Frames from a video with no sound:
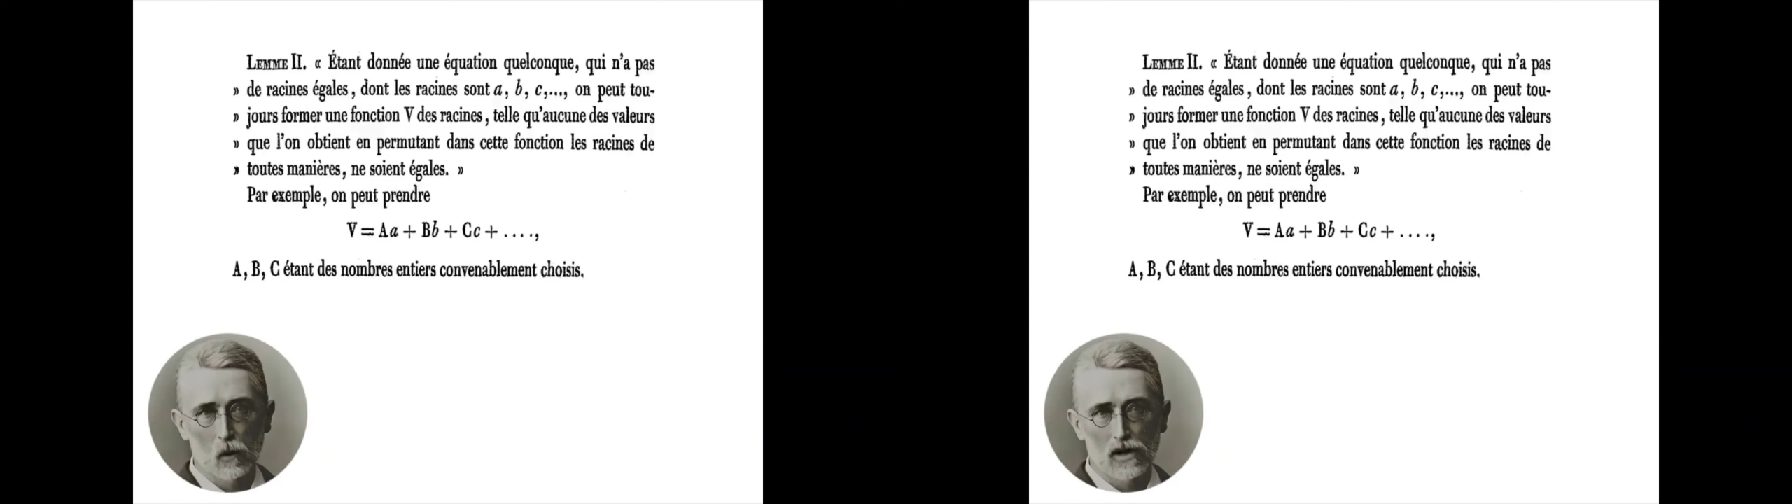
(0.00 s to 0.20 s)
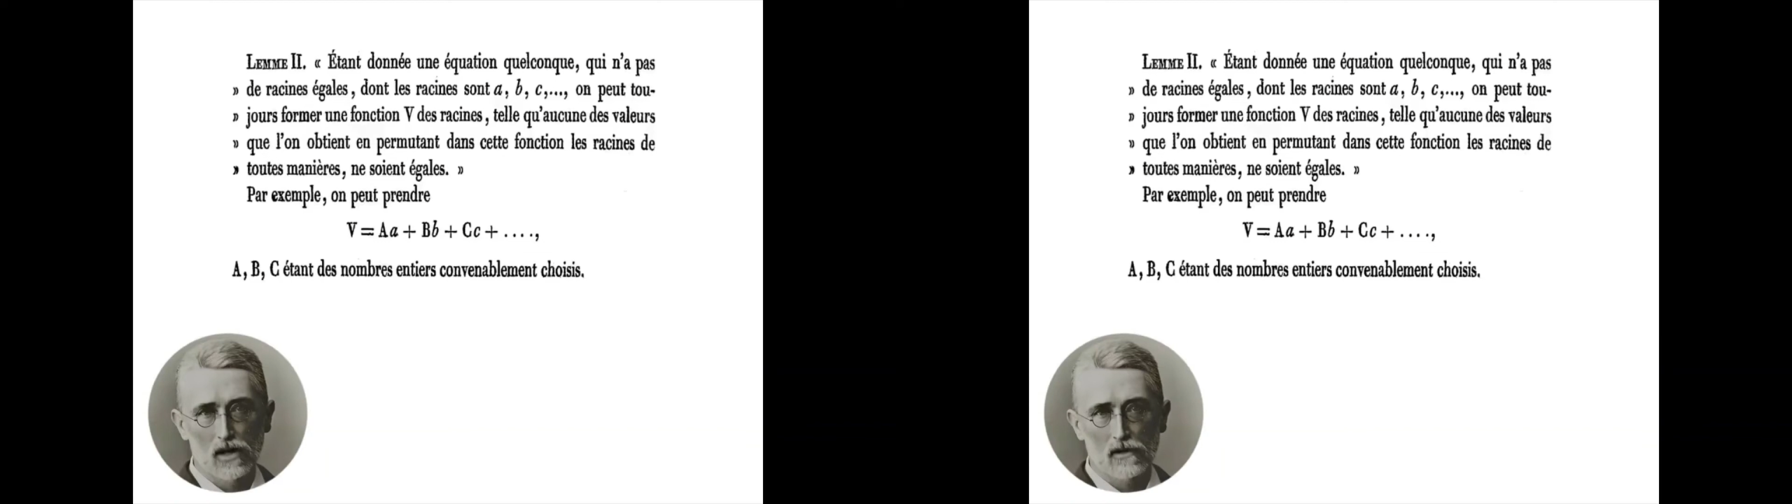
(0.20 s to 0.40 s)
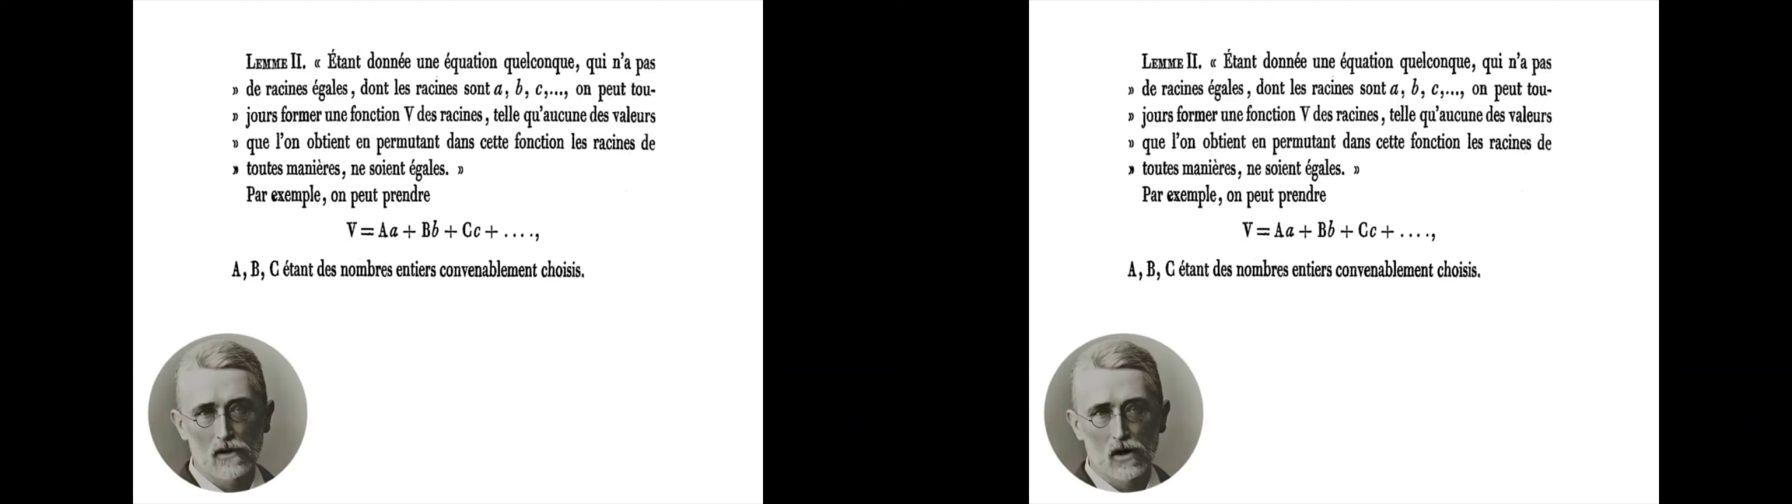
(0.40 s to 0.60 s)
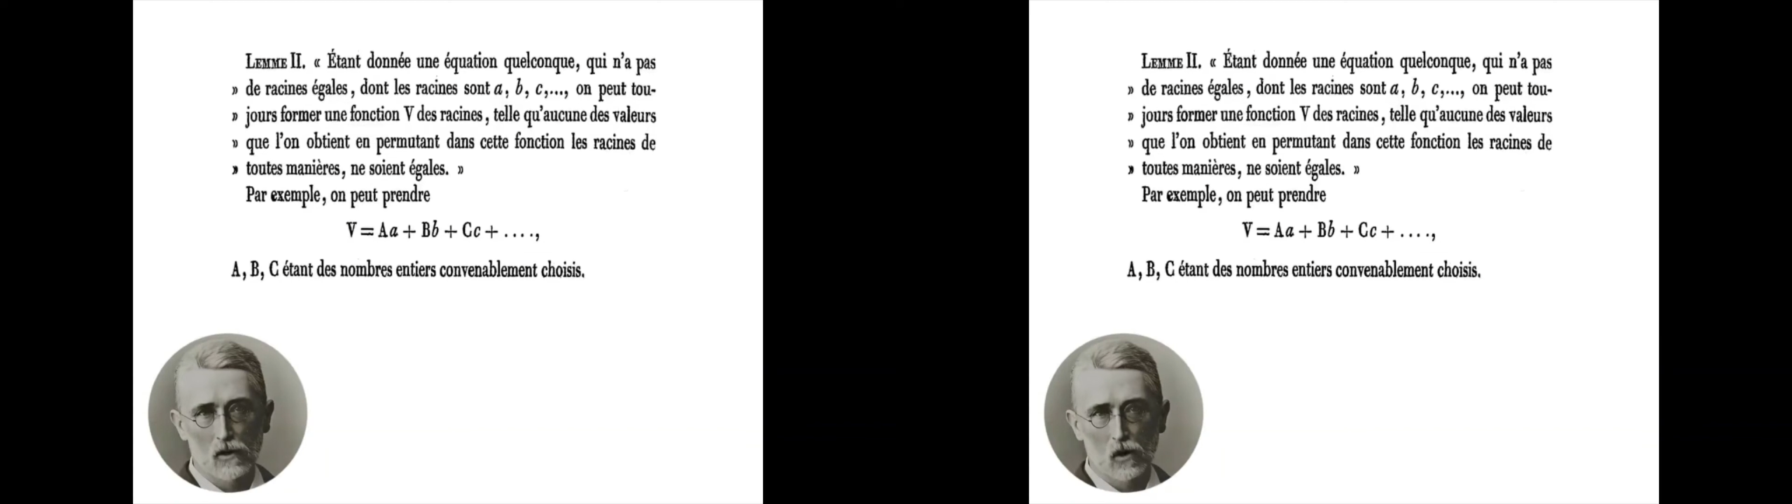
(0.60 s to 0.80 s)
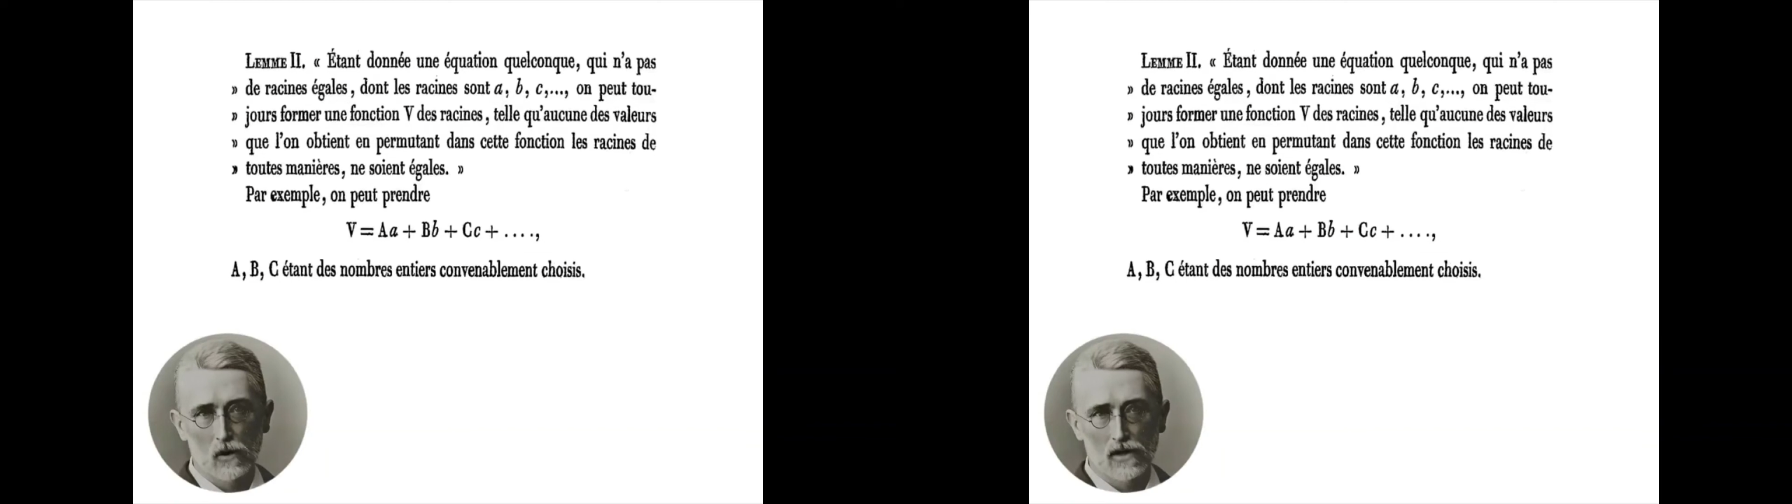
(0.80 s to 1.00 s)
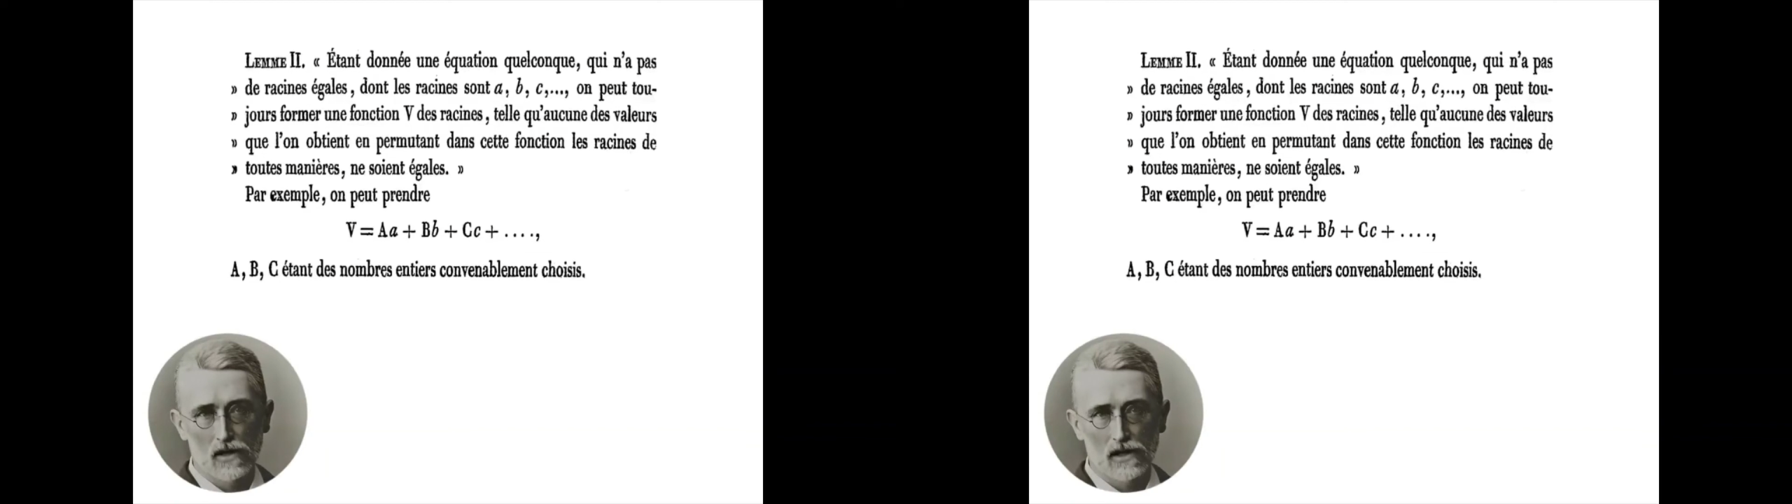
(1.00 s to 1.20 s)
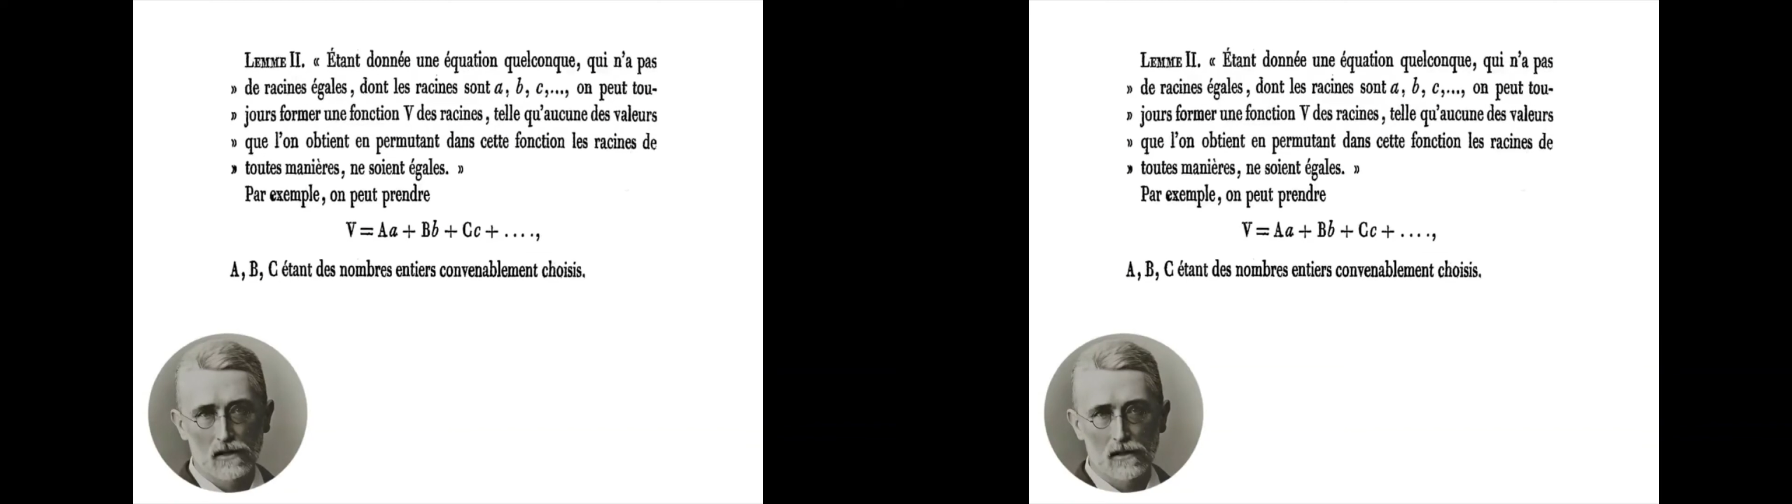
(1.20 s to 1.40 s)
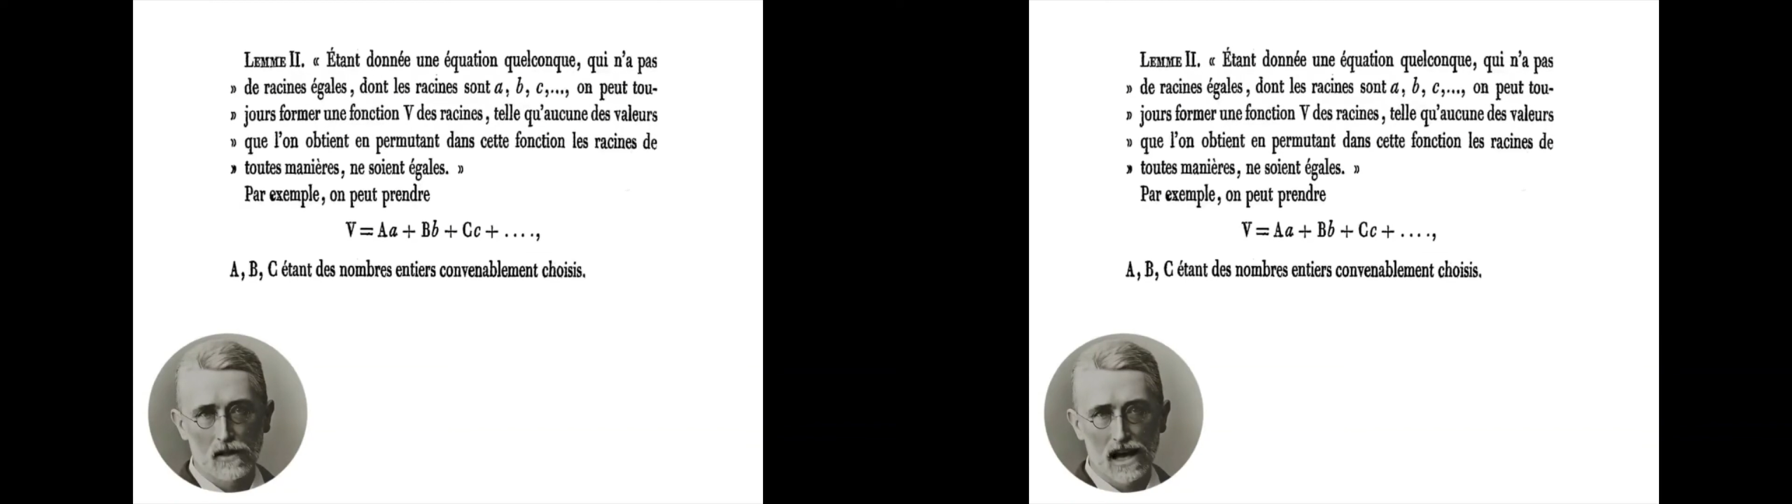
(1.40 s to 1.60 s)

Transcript: with different roots,